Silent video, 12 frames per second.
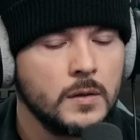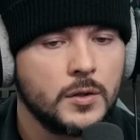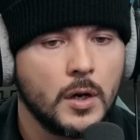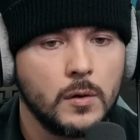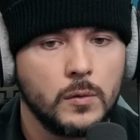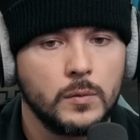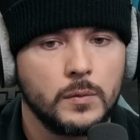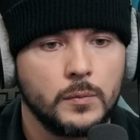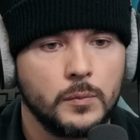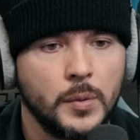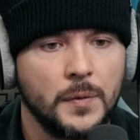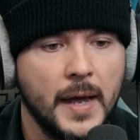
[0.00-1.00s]
So,
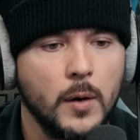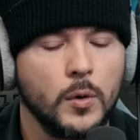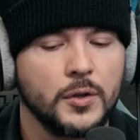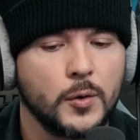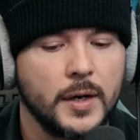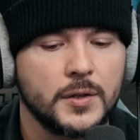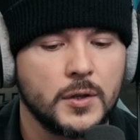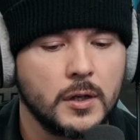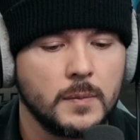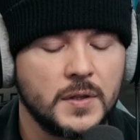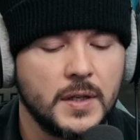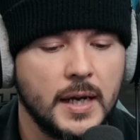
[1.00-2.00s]
but that would create a
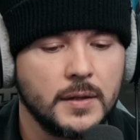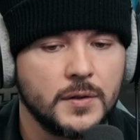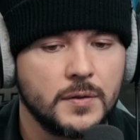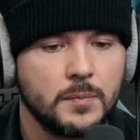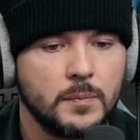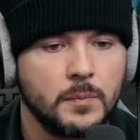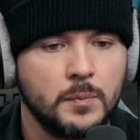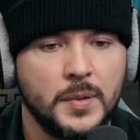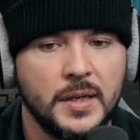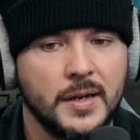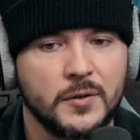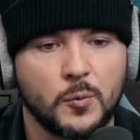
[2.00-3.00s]
circumstance,
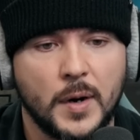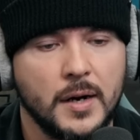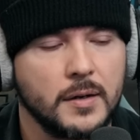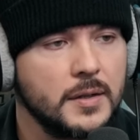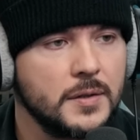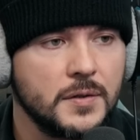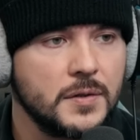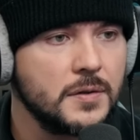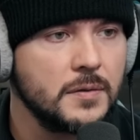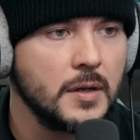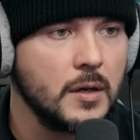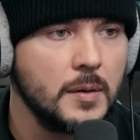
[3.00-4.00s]
be it as rare
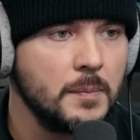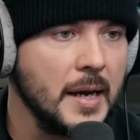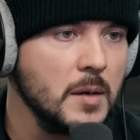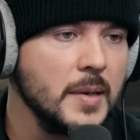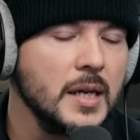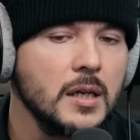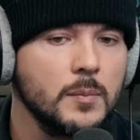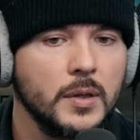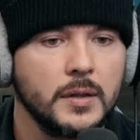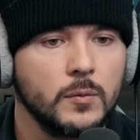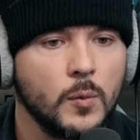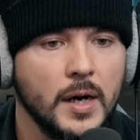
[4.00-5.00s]
as you know it may be,
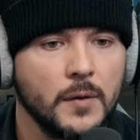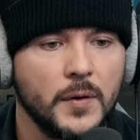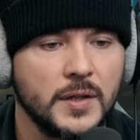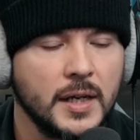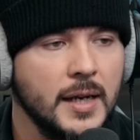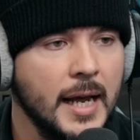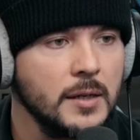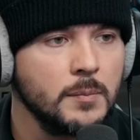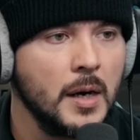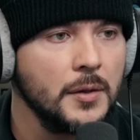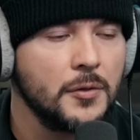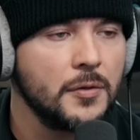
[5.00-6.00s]
but where there's like an eight
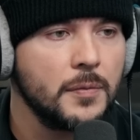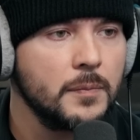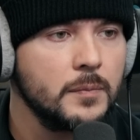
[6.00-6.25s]
month